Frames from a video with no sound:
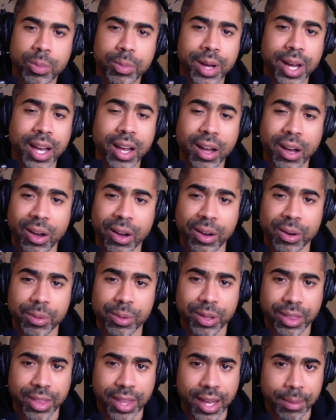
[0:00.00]
my heart
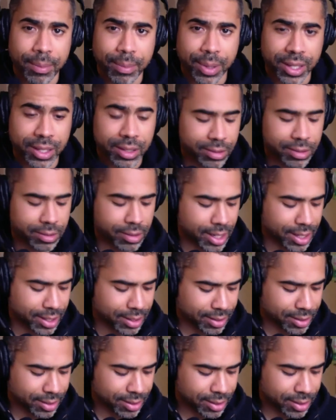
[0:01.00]
with that pink
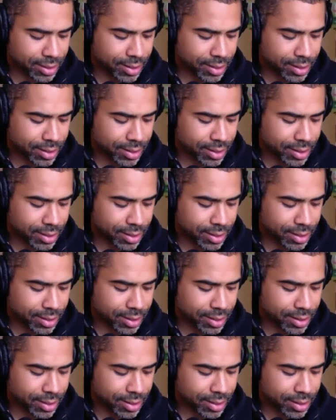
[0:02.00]
dress.